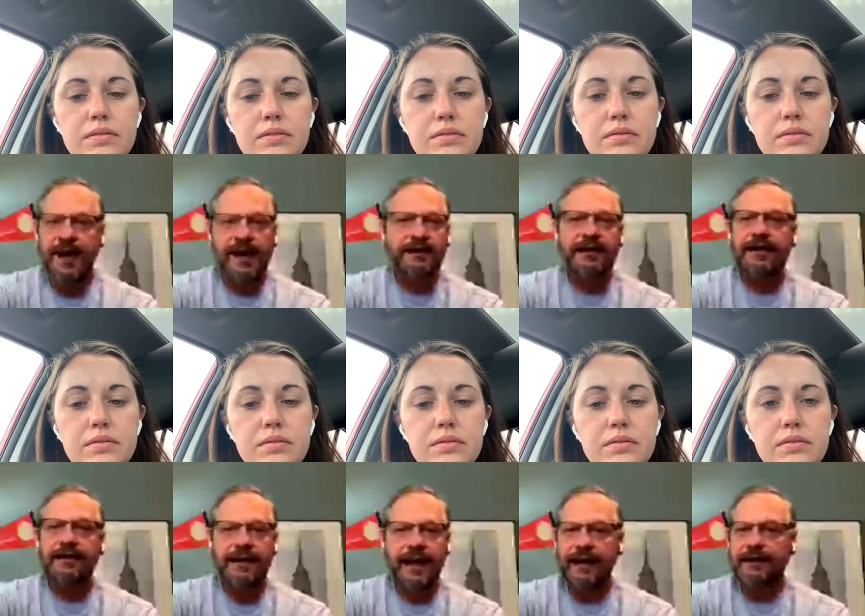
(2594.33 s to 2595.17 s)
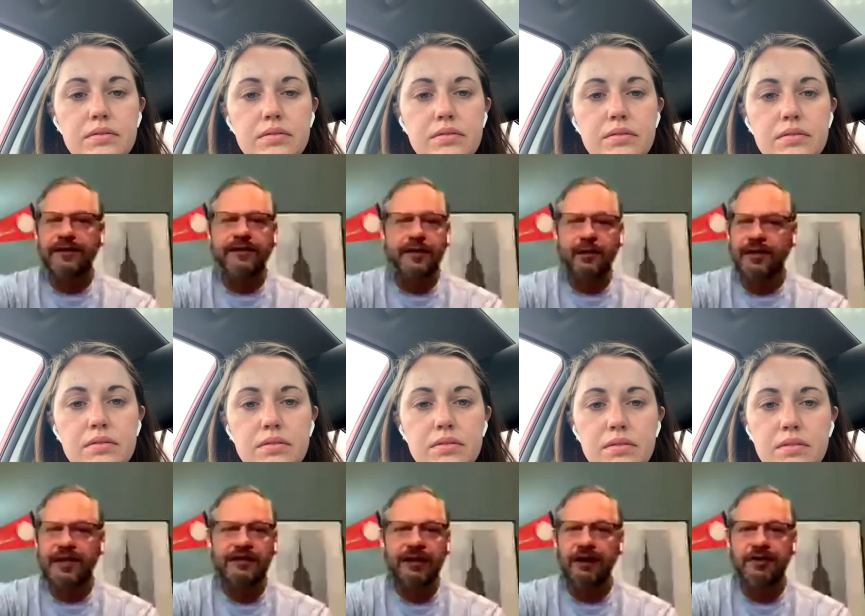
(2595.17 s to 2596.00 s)
Speaker 1: go in expecting
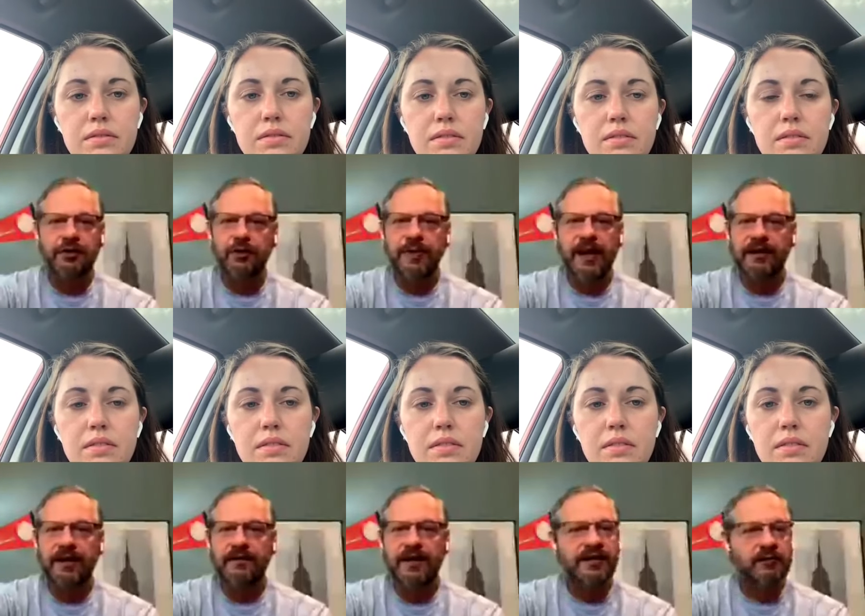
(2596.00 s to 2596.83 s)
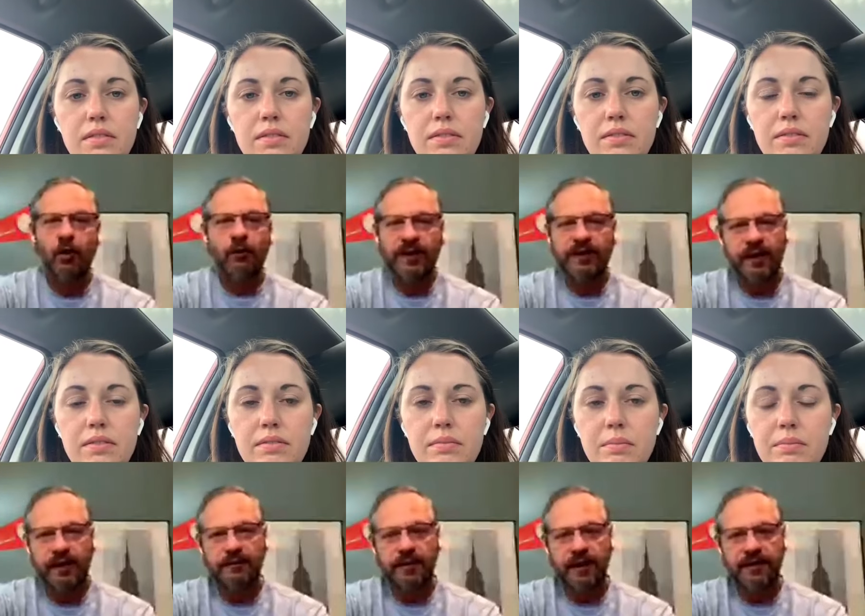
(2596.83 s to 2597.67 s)
that you know these large group
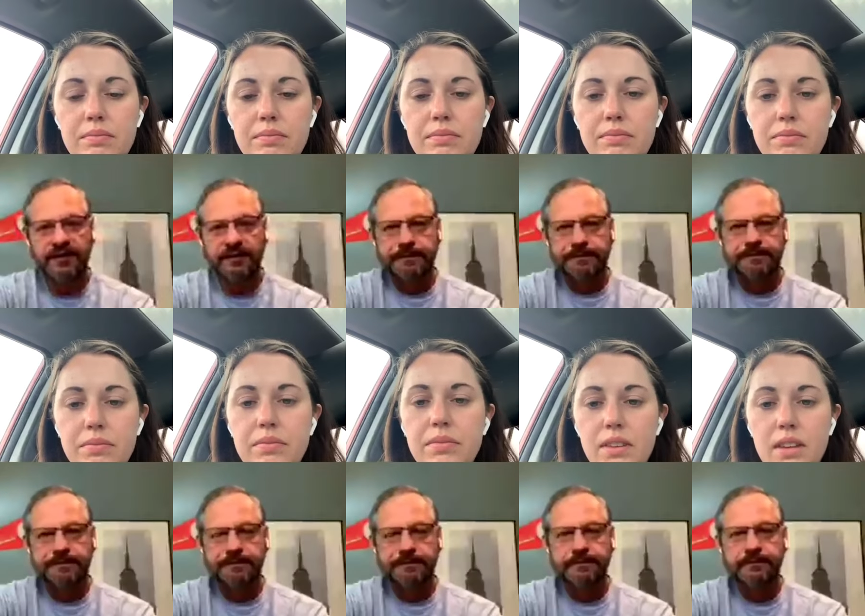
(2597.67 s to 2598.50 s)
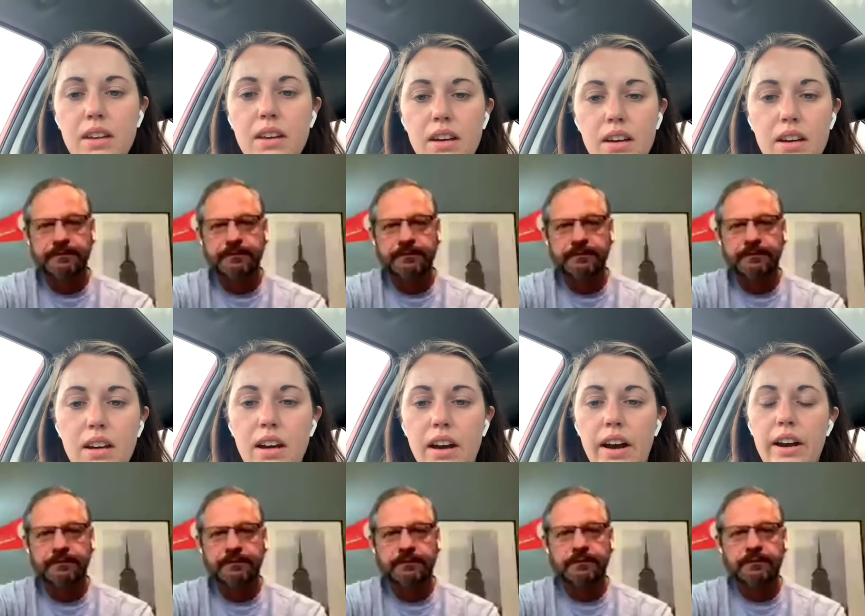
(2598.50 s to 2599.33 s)
activities won't be taking place
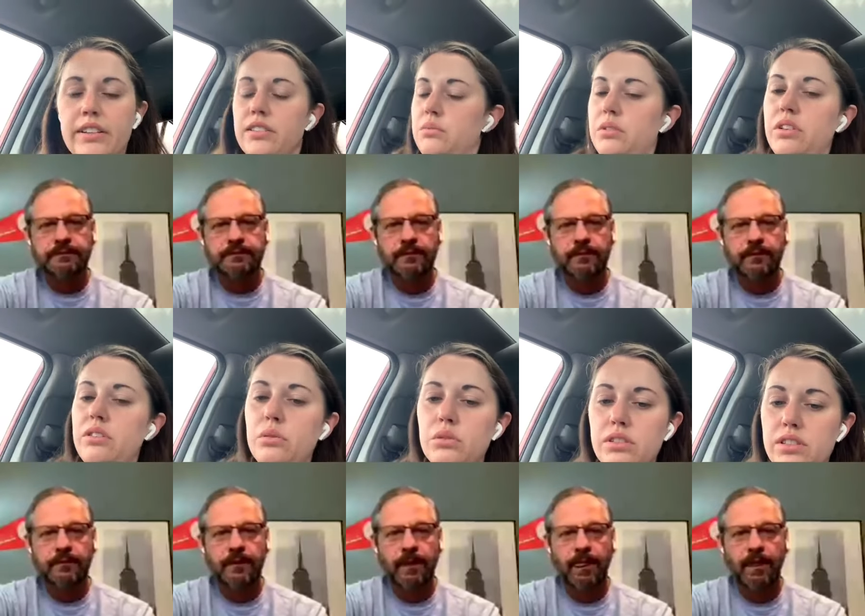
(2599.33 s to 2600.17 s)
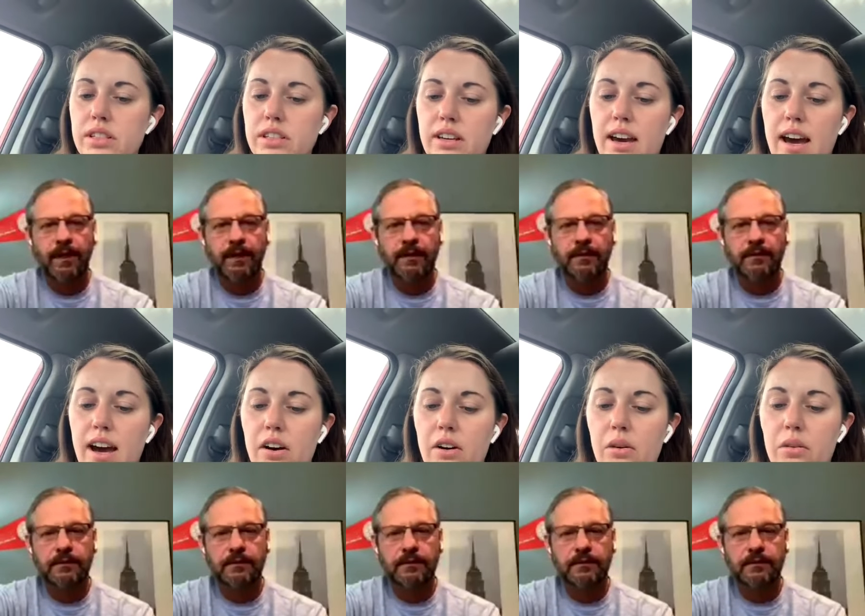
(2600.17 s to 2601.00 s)
Speaker 2: and it's really
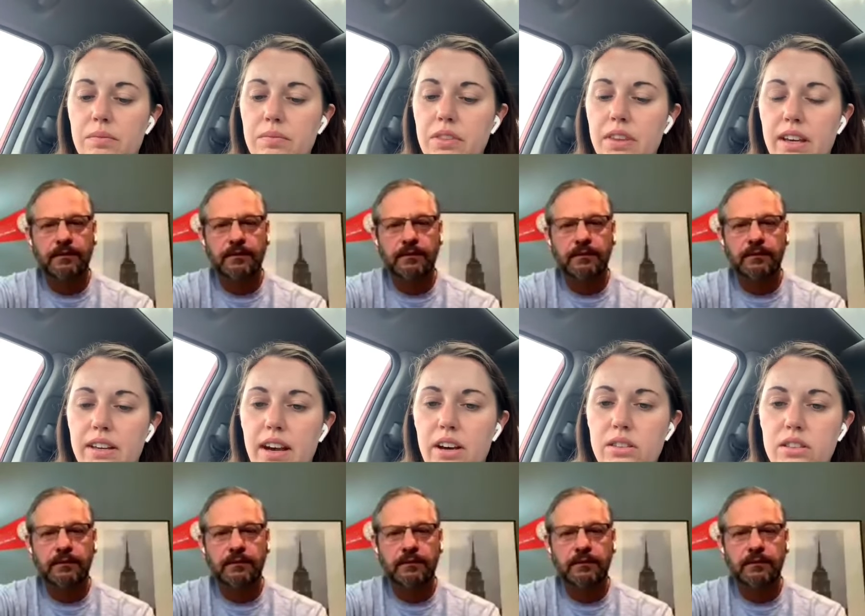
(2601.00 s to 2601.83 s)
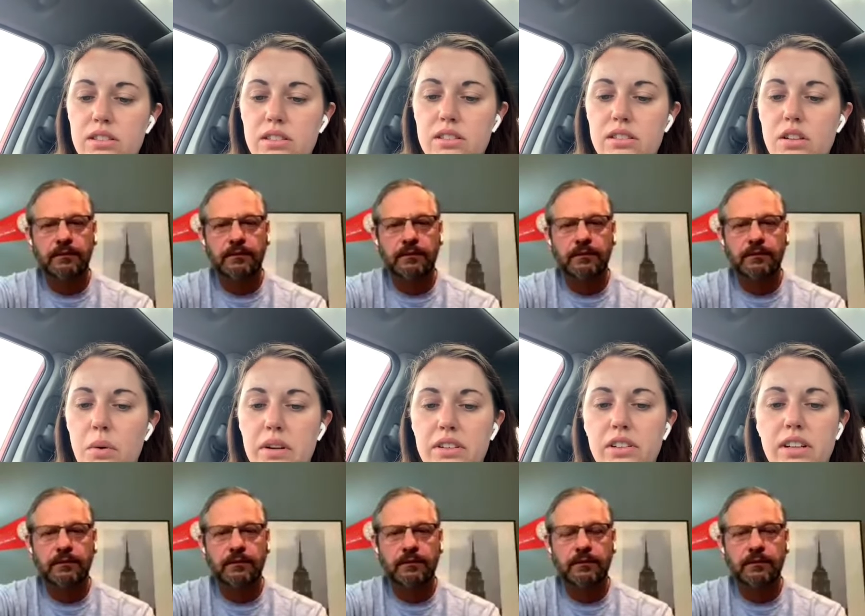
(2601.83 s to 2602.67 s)
cool to see how like
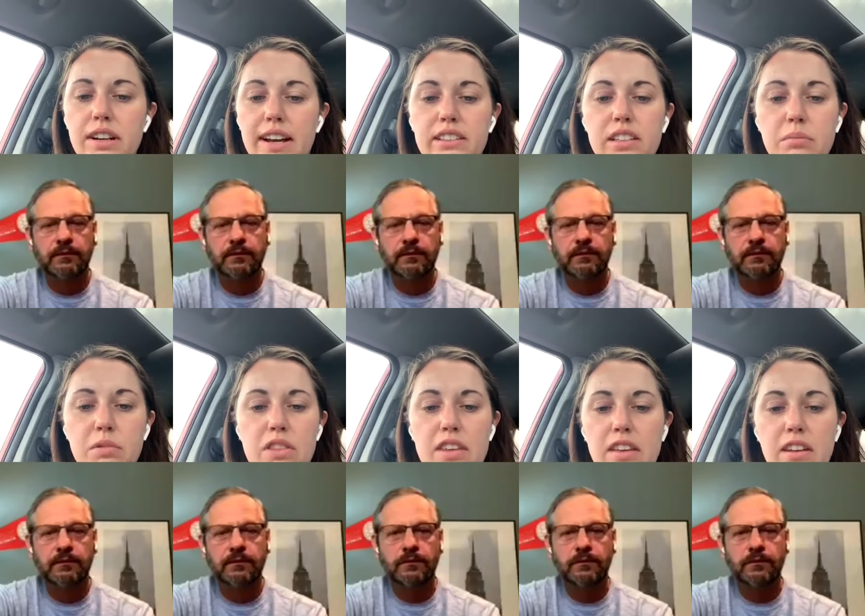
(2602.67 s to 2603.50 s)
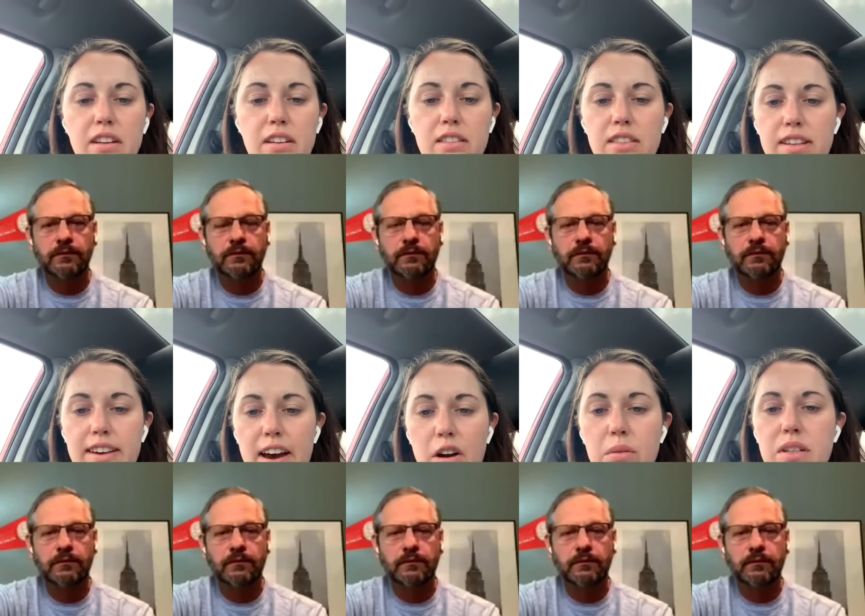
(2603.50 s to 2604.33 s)
health is so interconnected
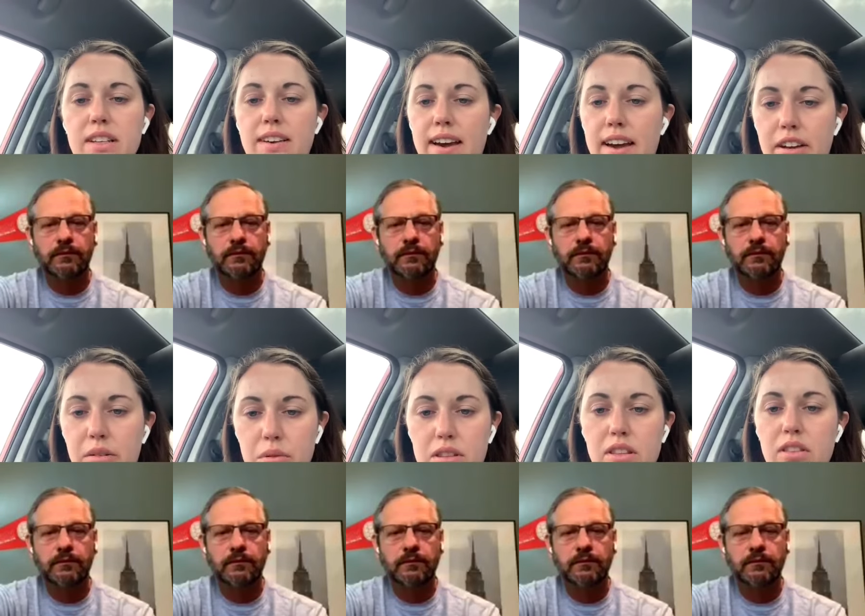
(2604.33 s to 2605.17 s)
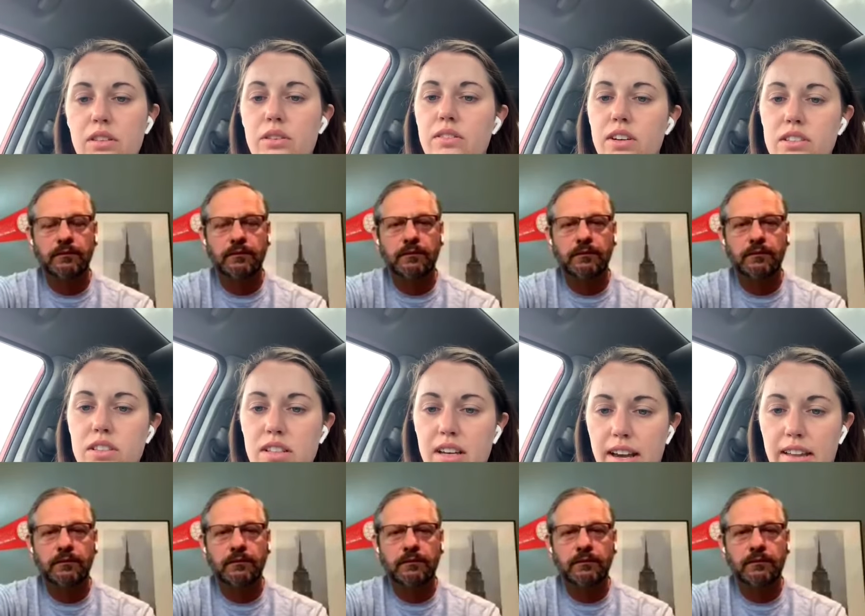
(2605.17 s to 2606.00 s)
within the county and
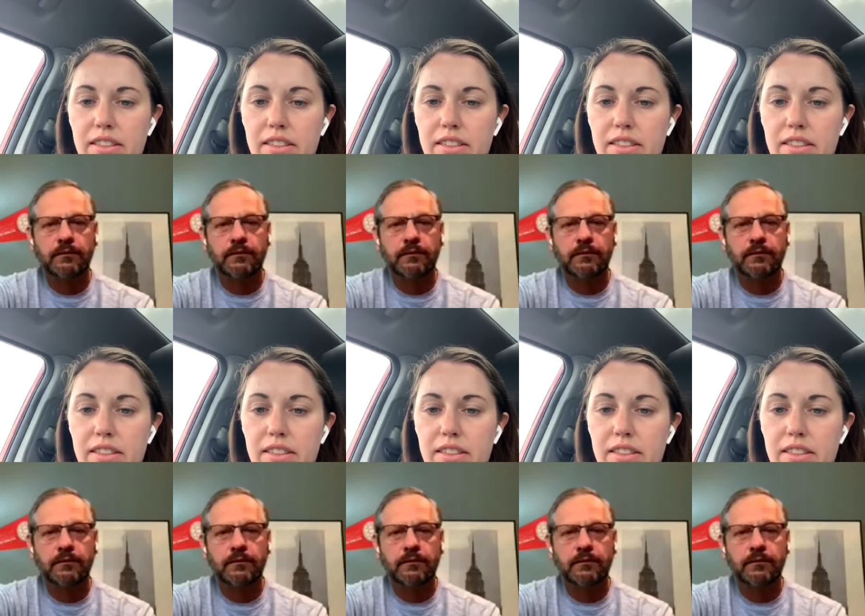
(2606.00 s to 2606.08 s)
within the